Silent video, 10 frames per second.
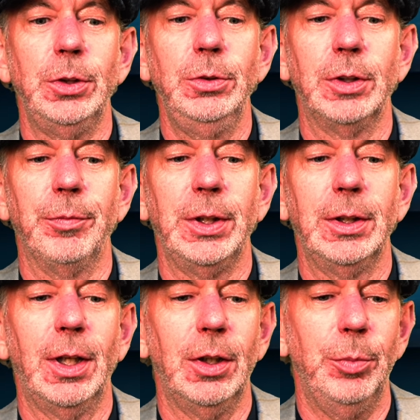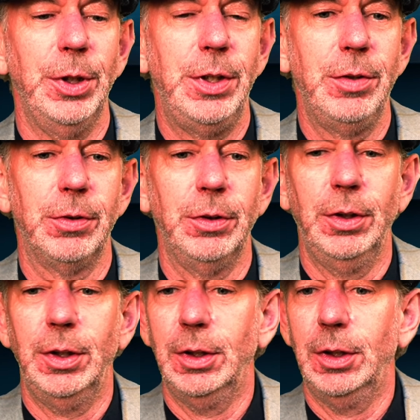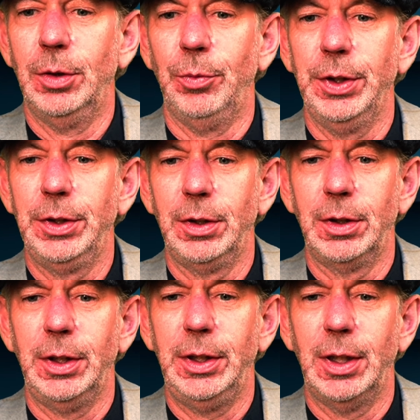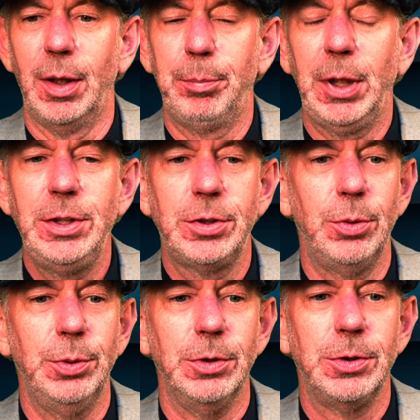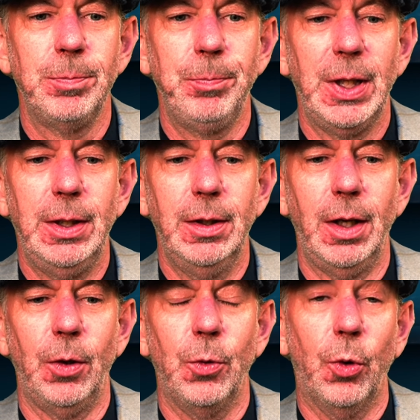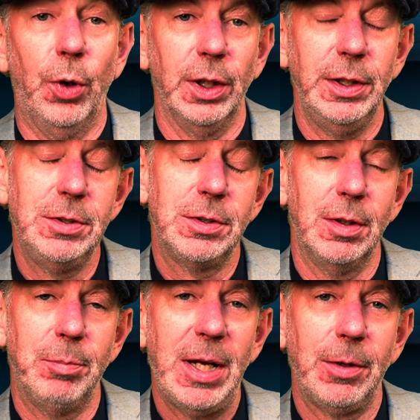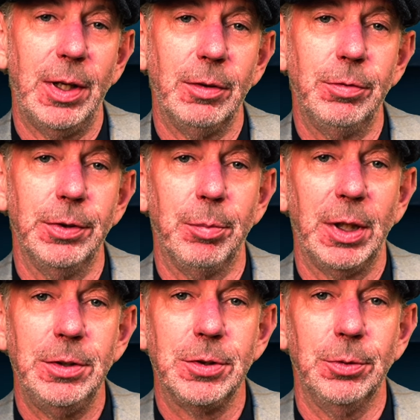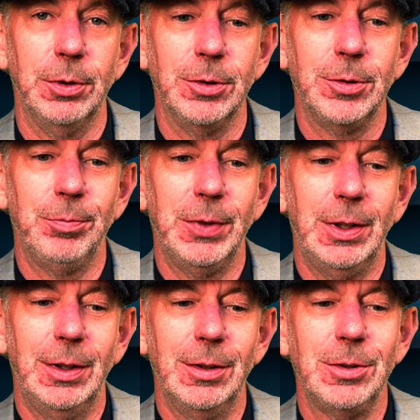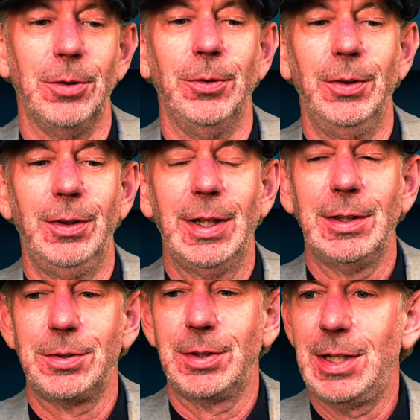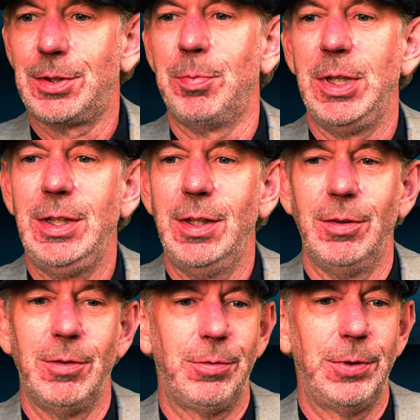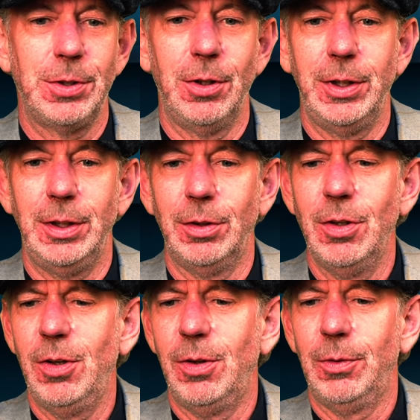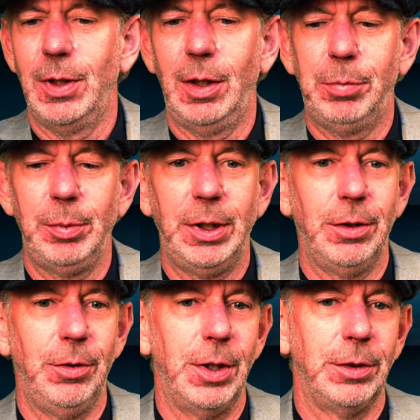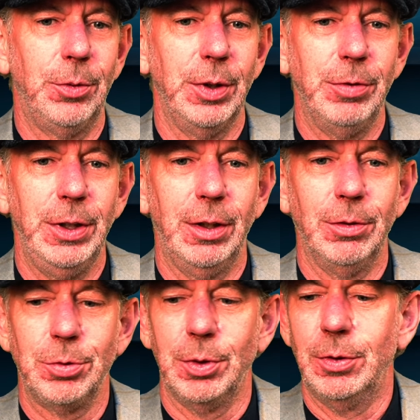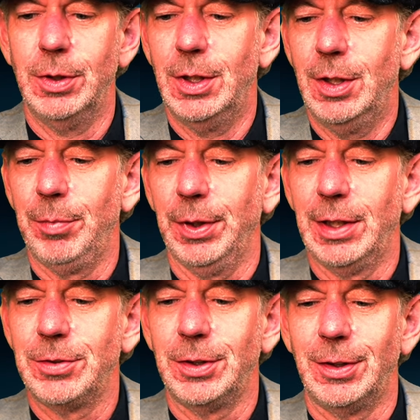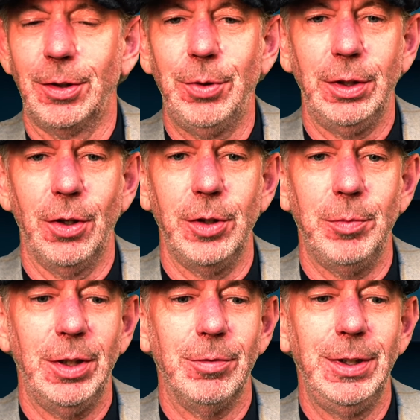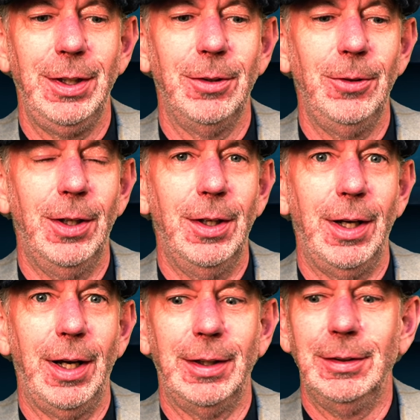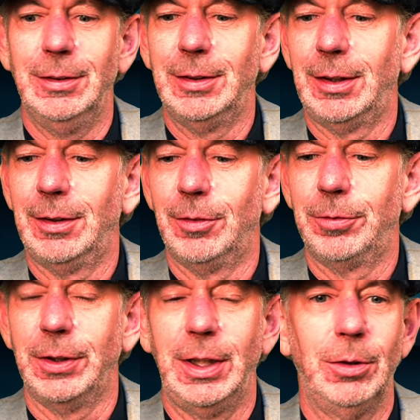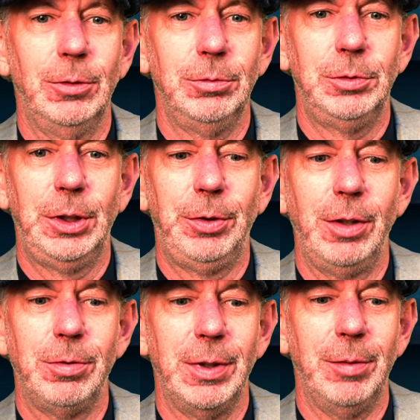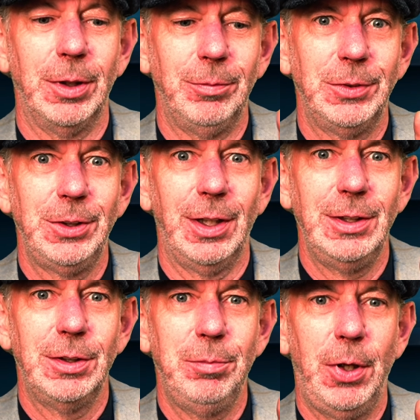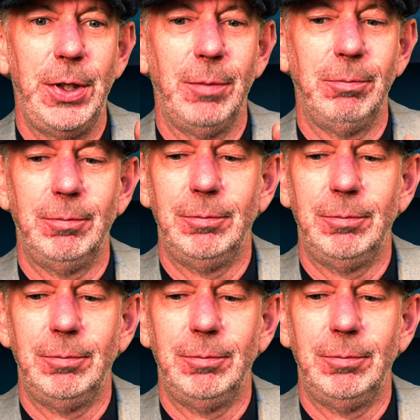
to do something a little bit different with the placeholders, or at least the background for the placeholders. So that's me for tonight. No, well, I'm probably going to do another quick video as well, but that's a quick 9-minute video, and for now, cheerio from Edinburgh. See you later. Bye.